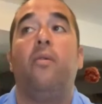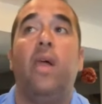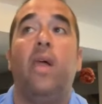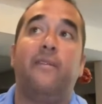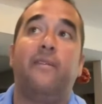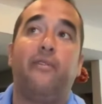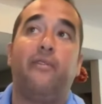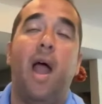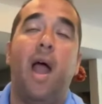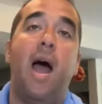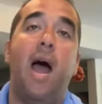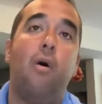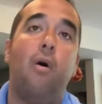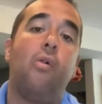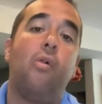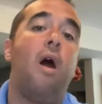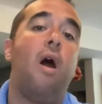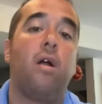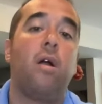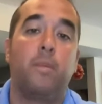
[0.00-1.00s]
like, for how
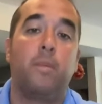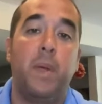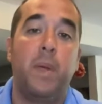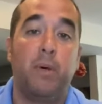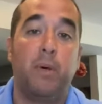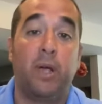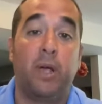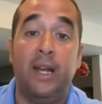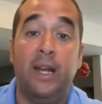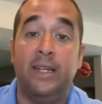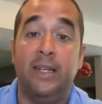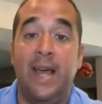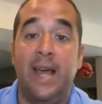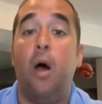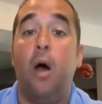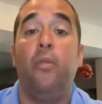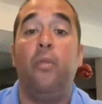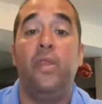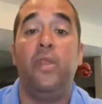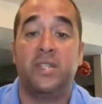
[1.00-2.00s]
long are people going to
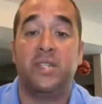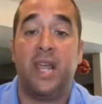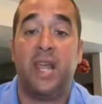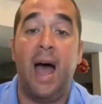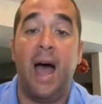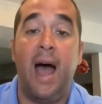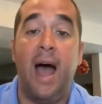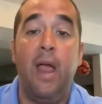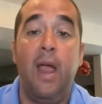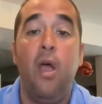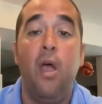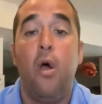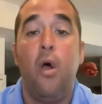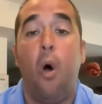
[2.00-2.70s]
doubt this guy